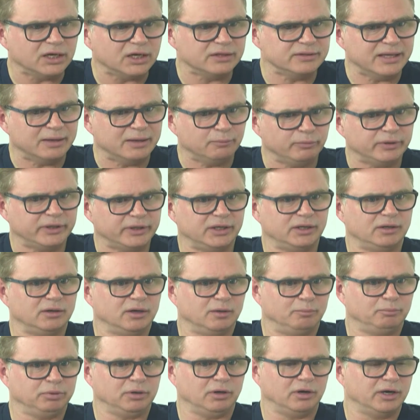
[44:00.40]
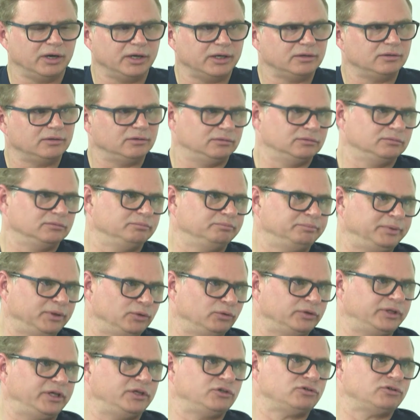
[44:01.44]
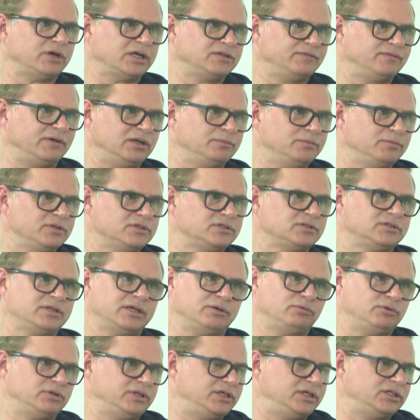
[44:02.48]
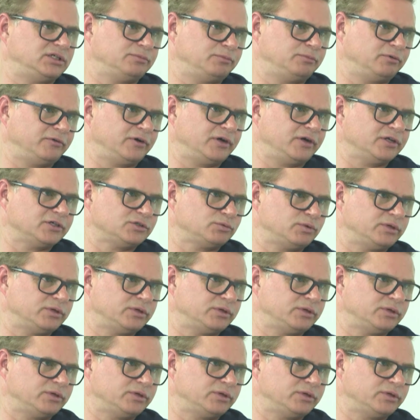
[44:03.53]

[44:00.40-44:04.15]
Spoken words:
And then we build the interactive elements. They would need to provide